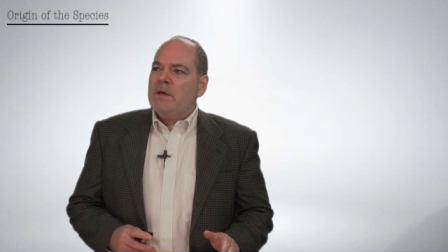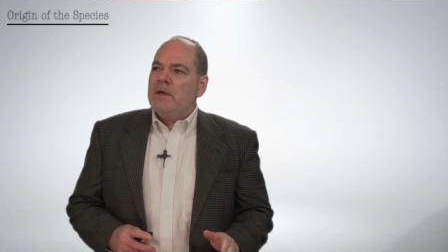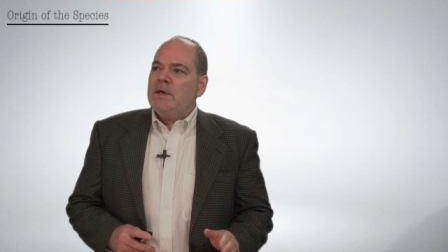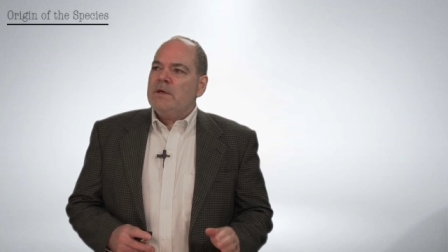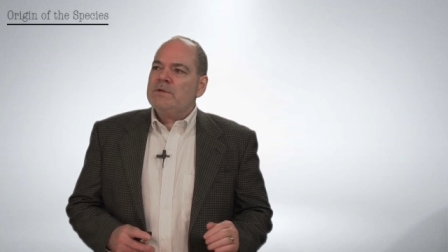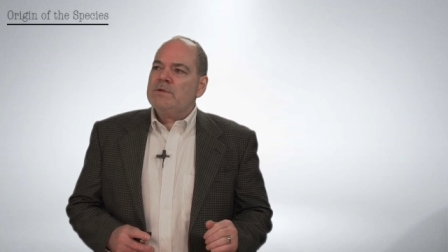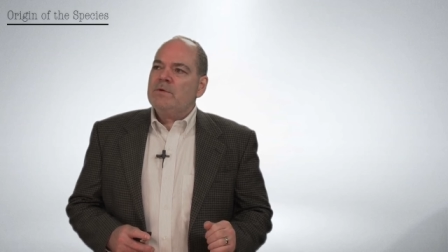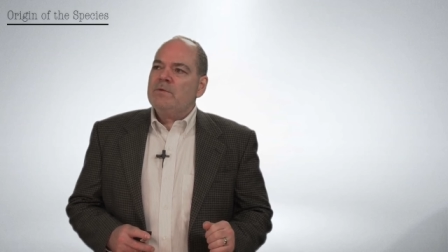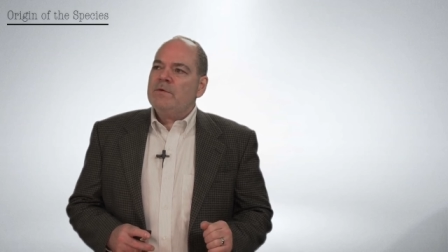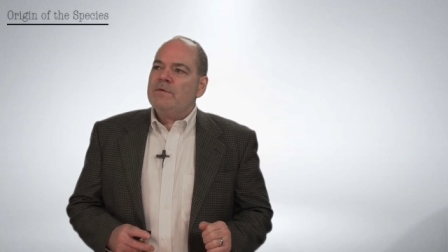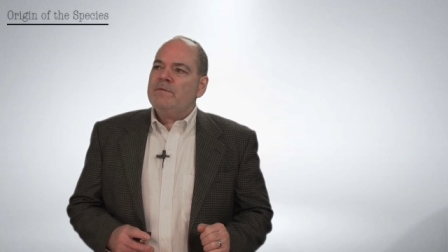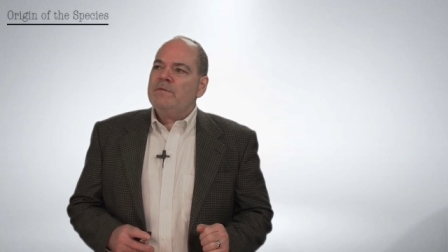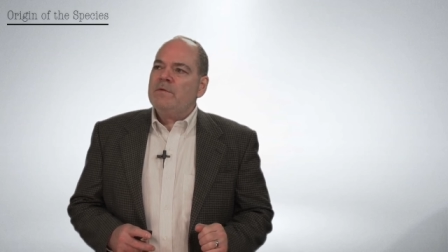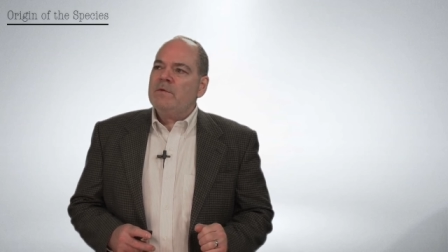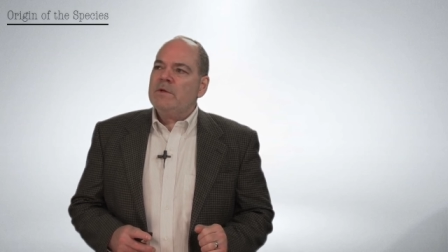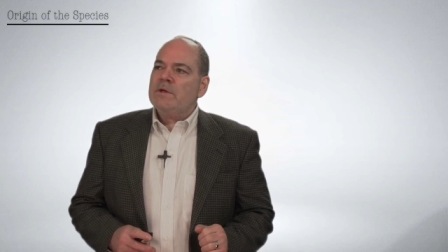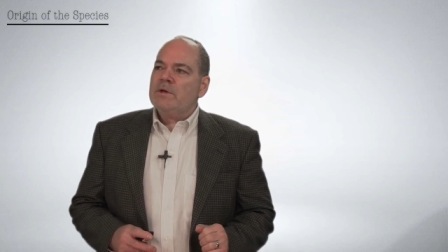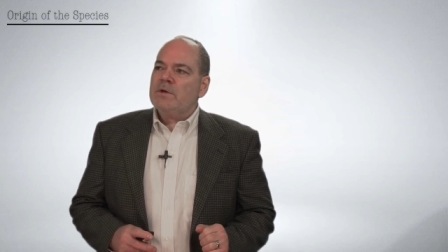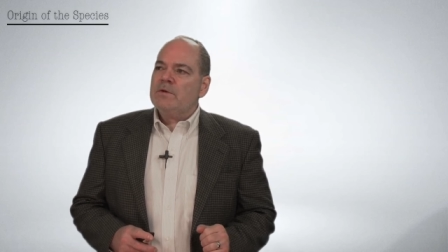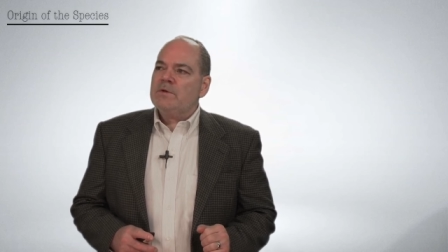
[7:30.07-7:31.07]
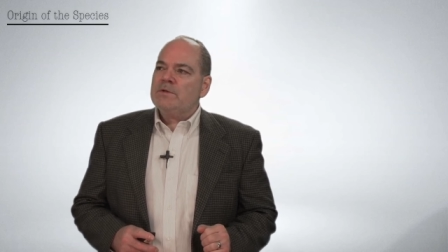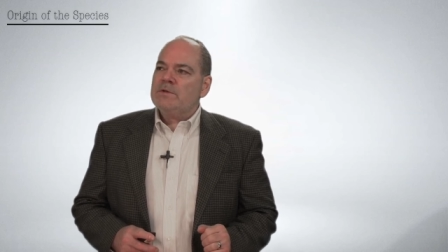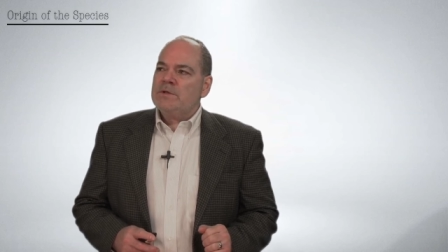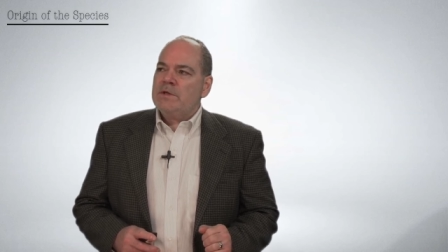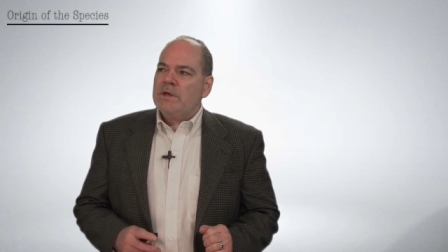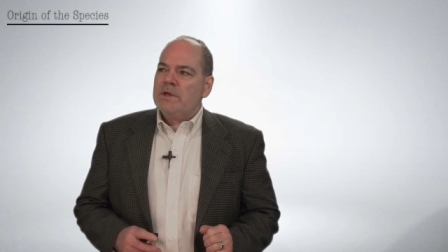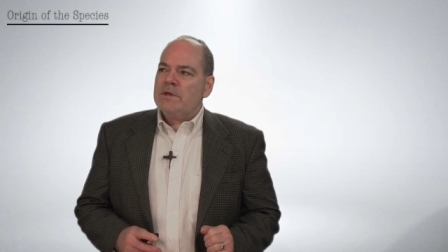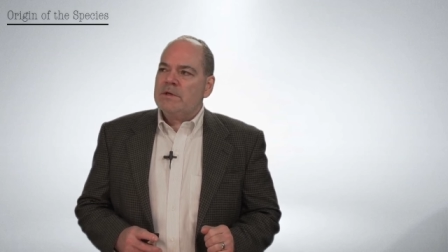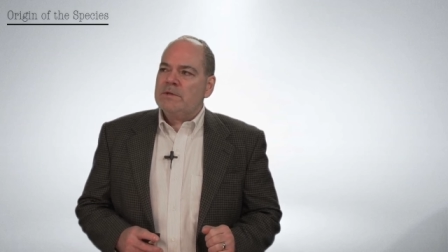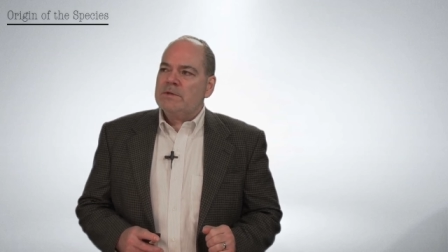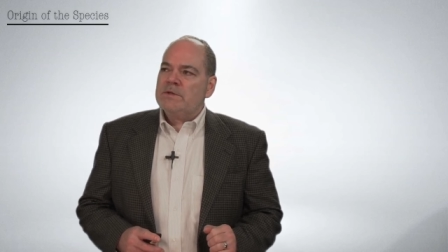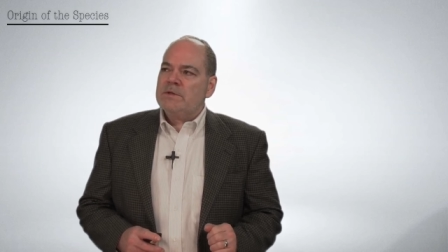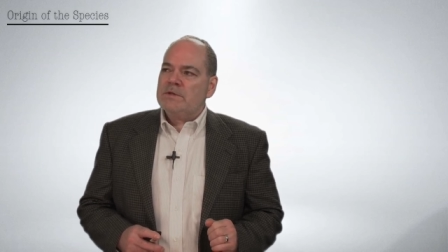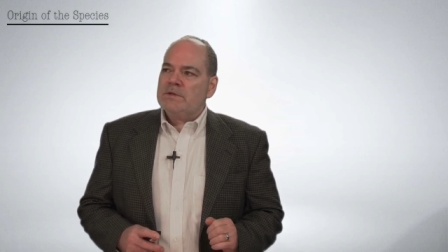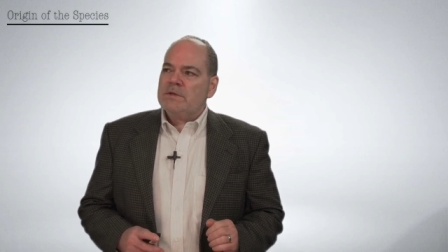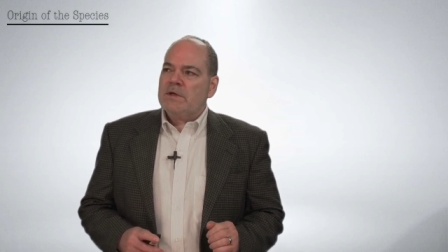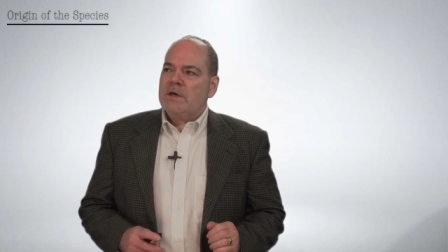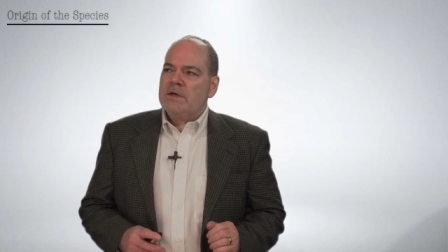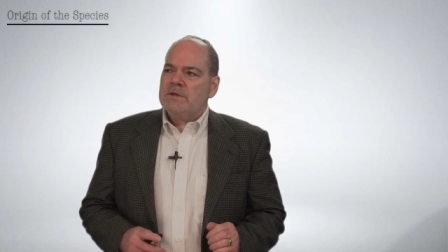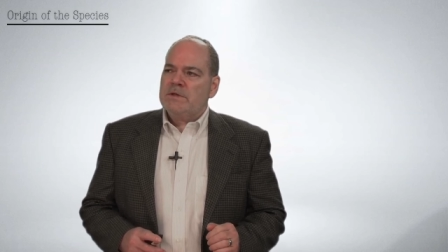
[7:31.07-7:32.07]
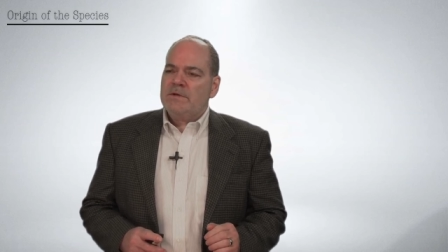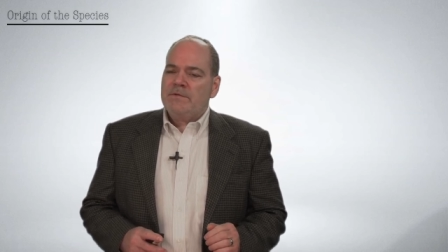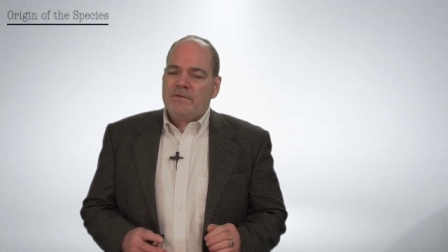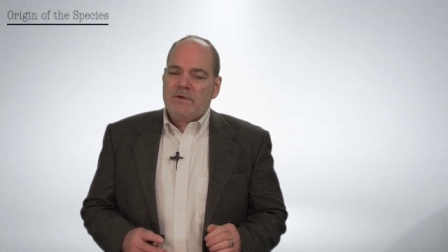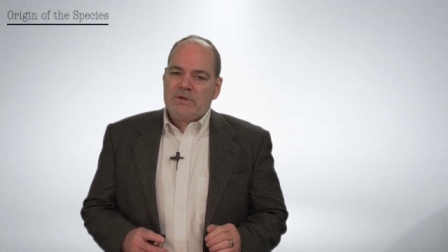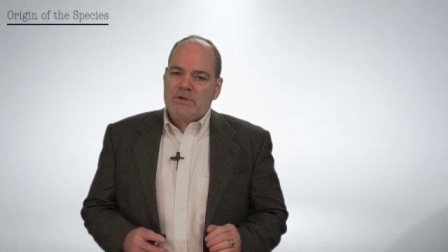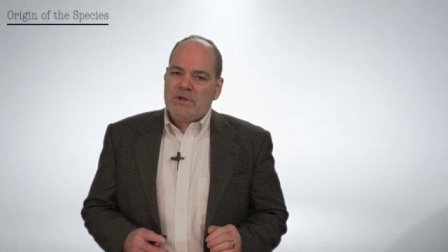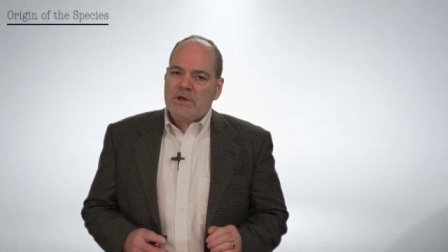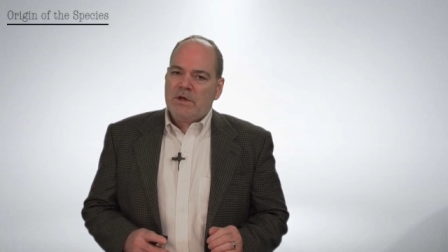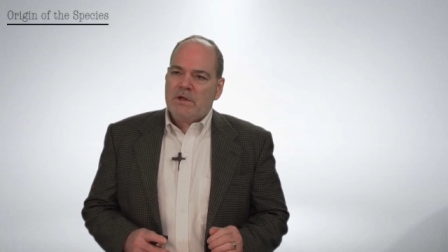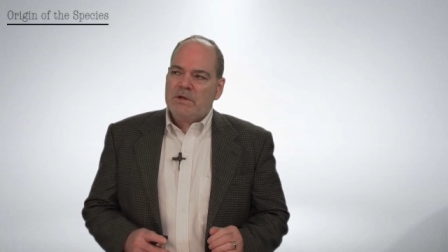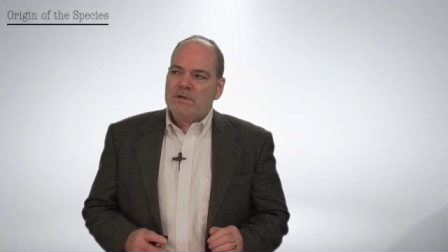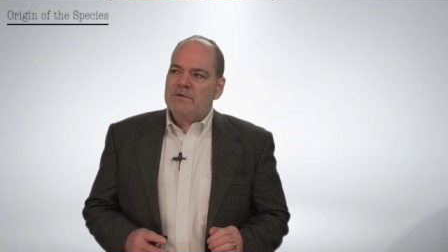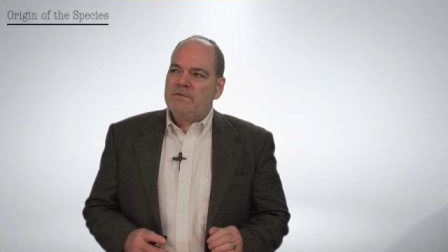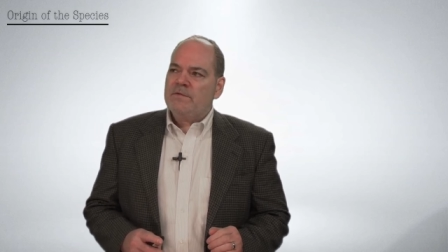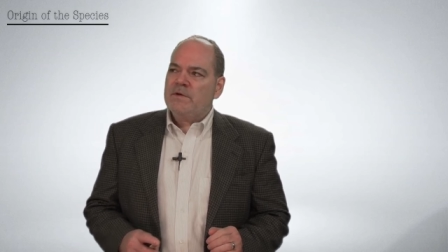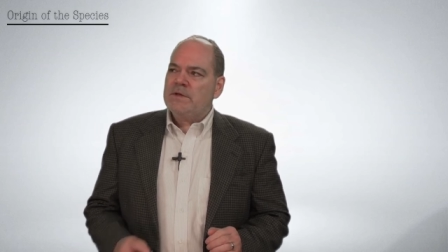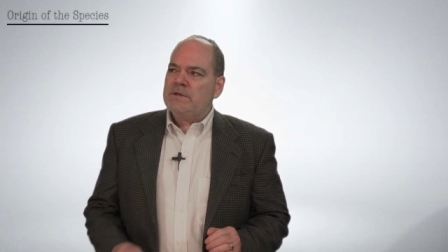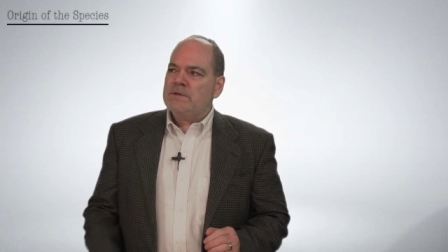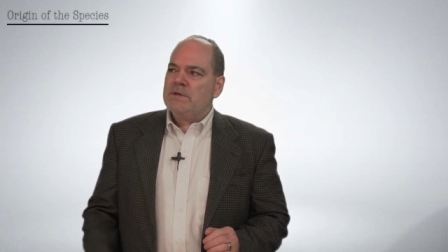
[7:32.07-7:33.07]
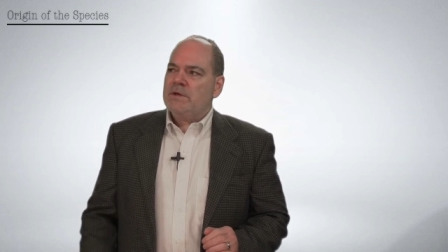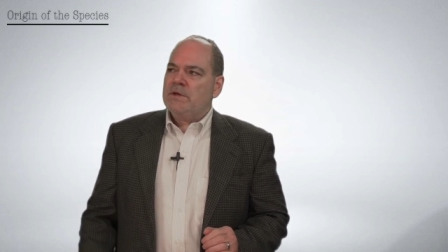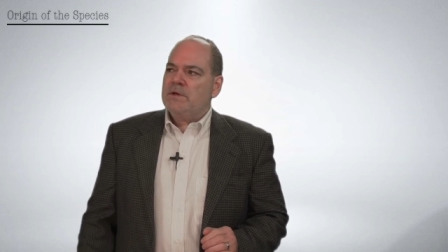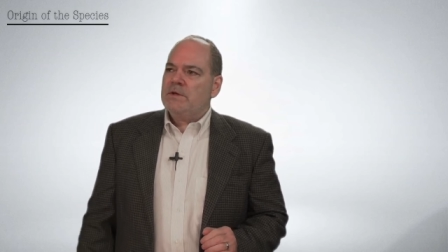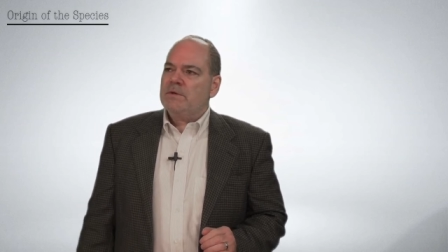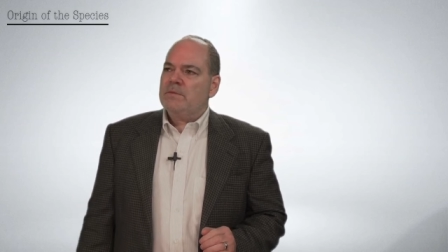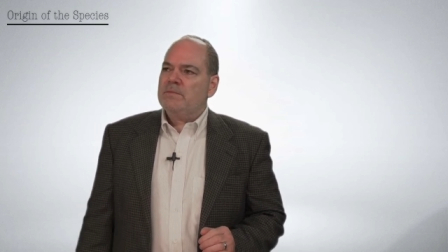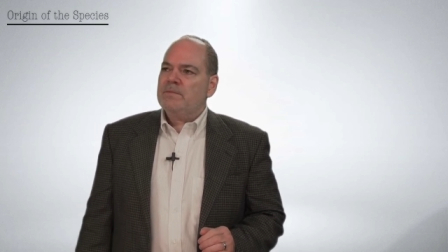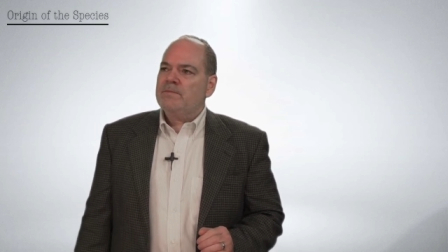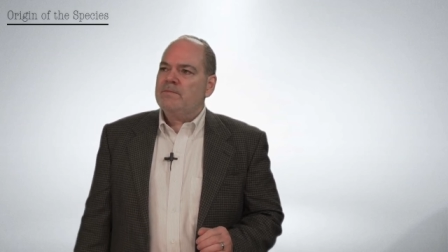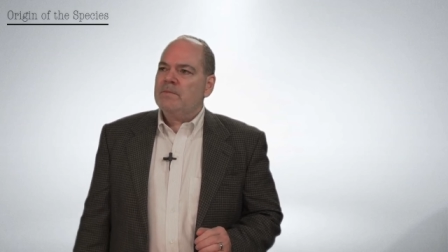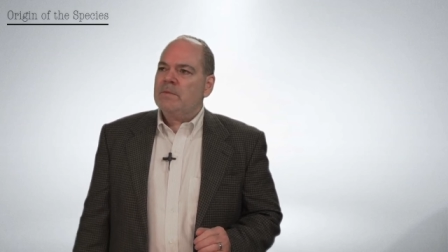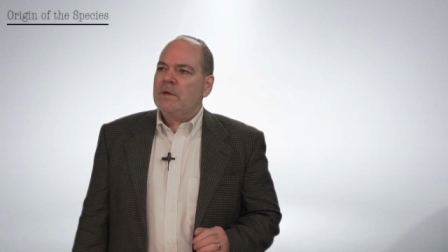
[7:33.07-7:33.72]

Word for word: And so he fully understands the scientific challenge facing him.